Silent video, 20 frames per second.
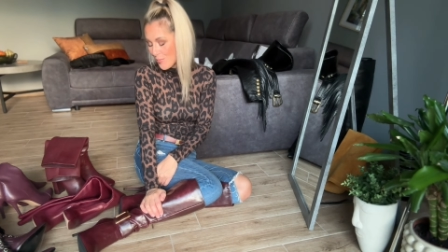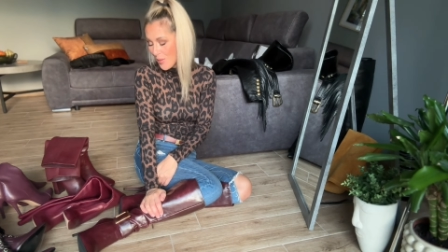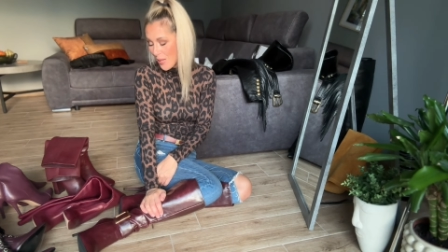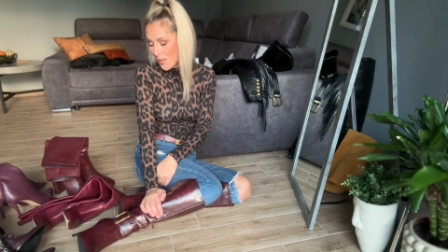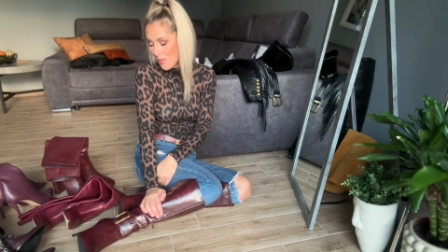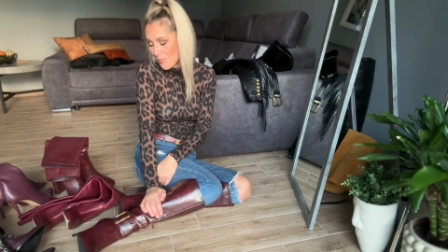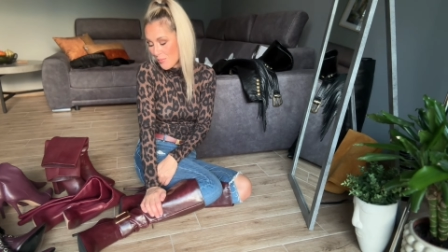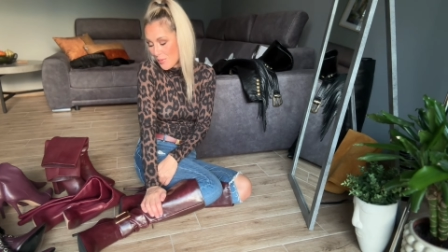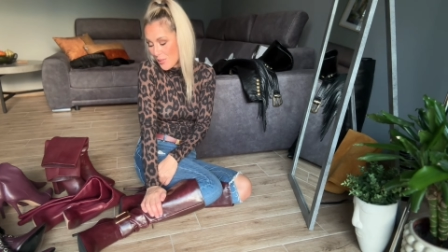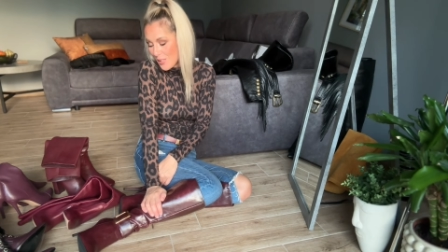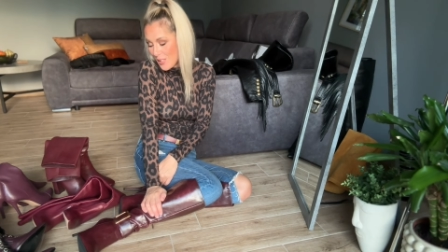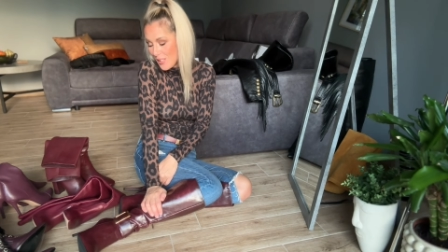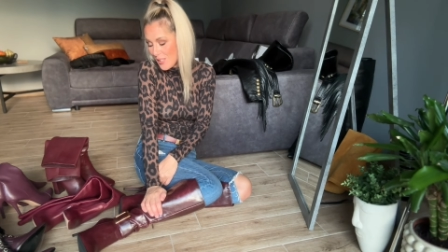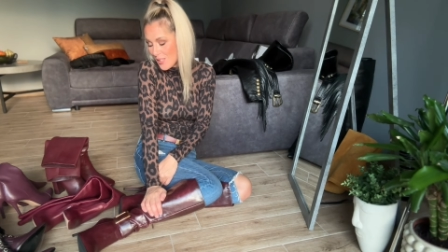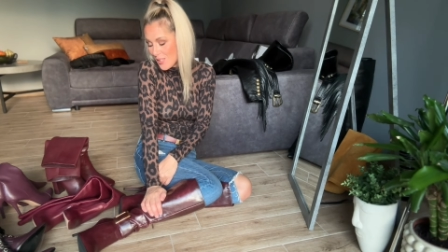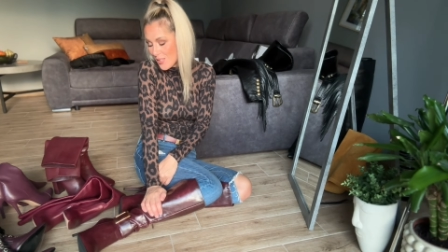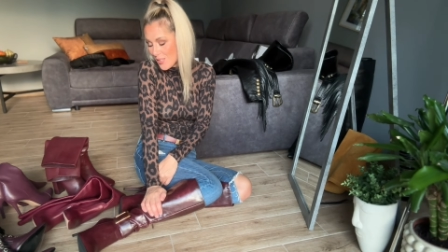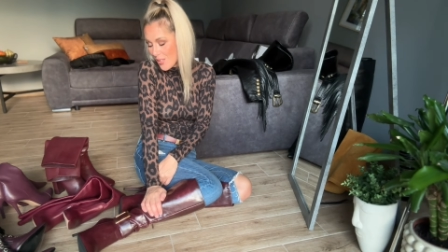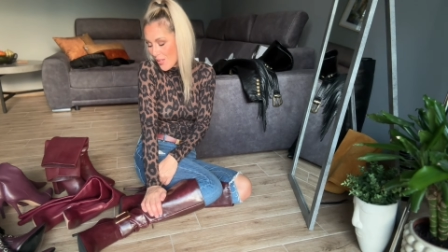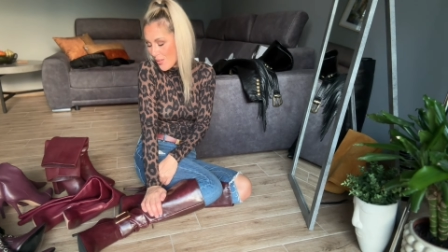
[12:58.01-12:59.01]
I'm really
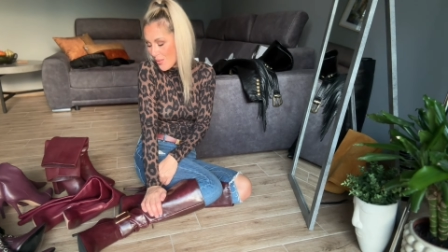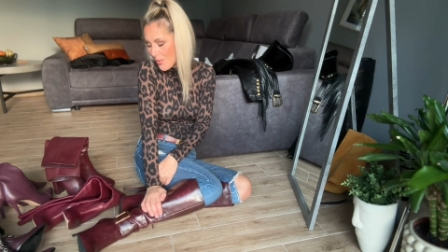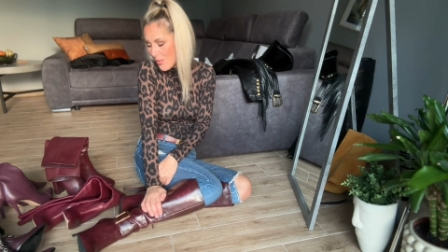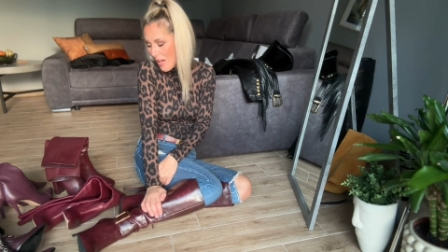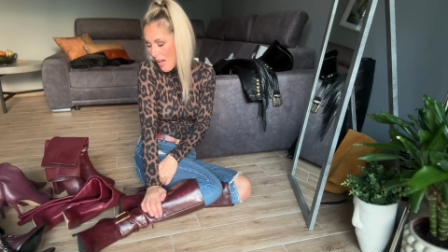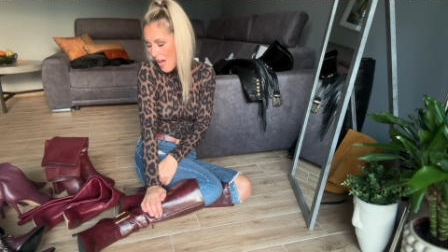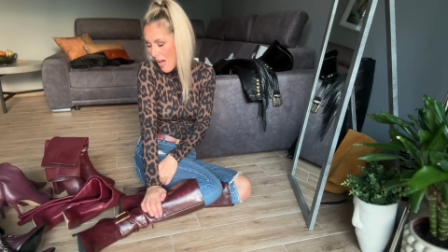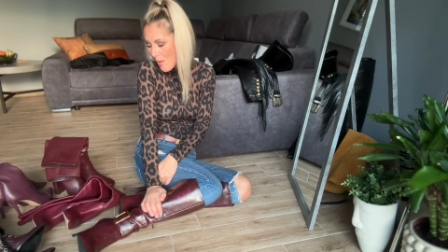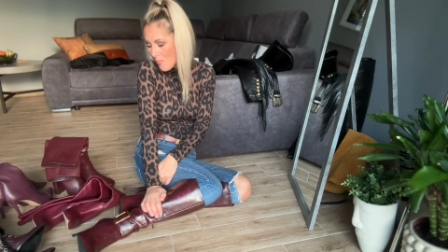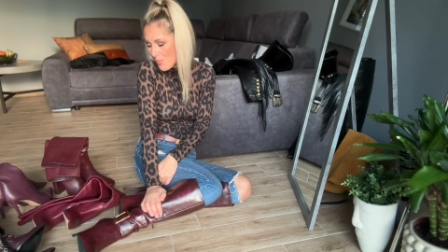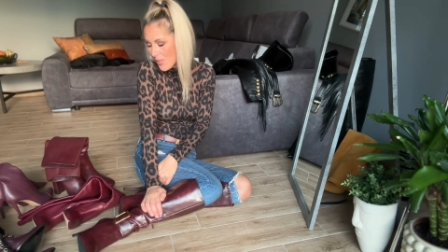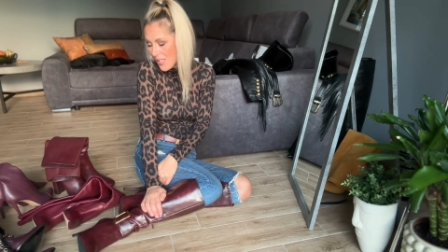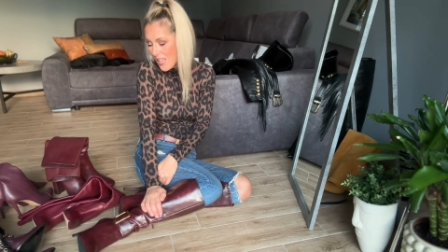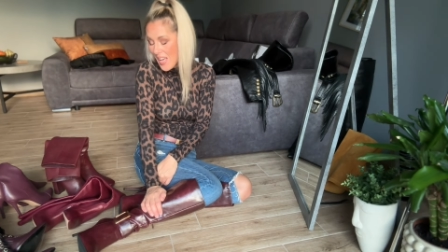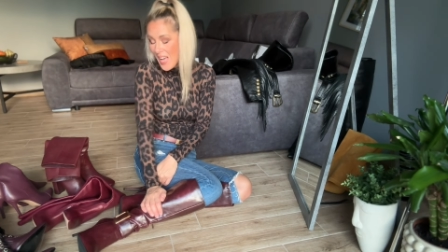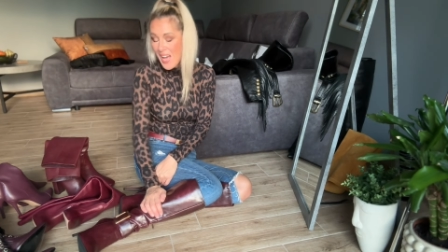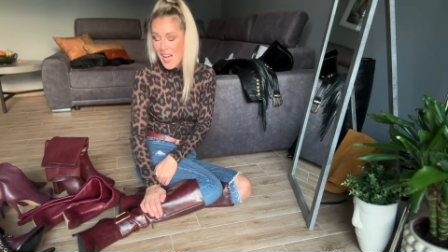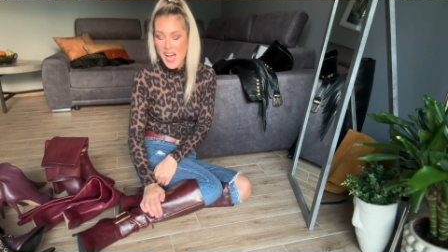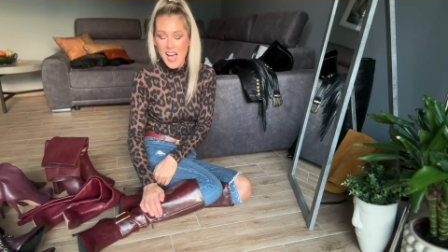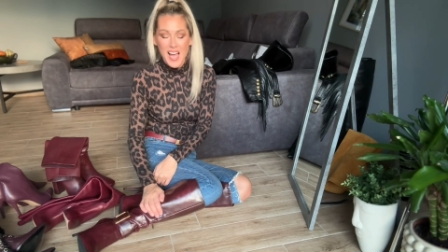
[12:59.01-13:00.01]
so happy
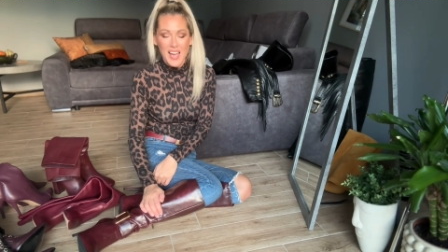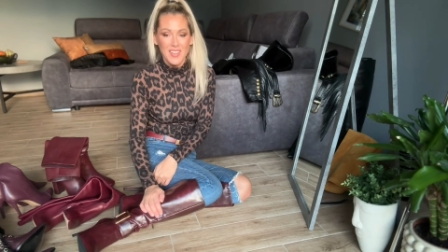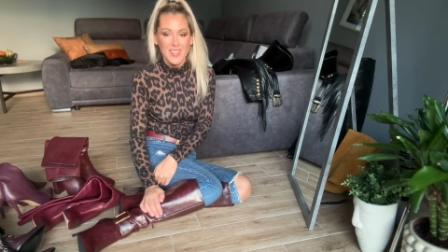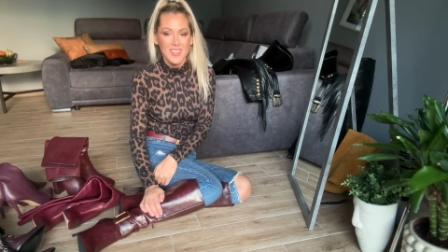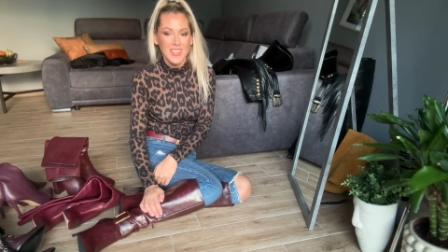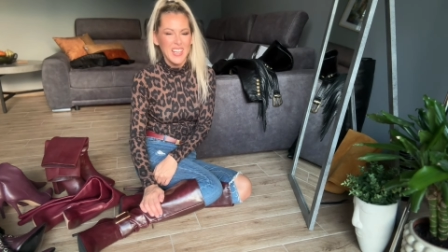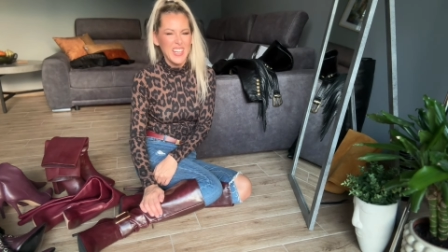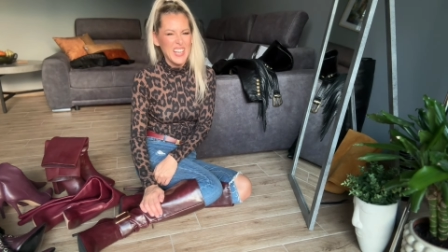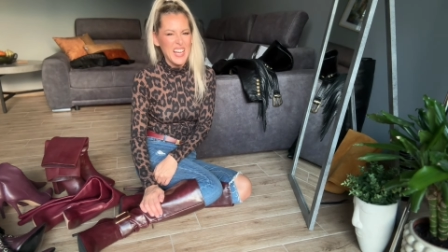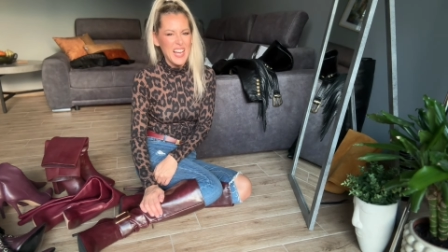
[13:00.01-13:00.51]
I think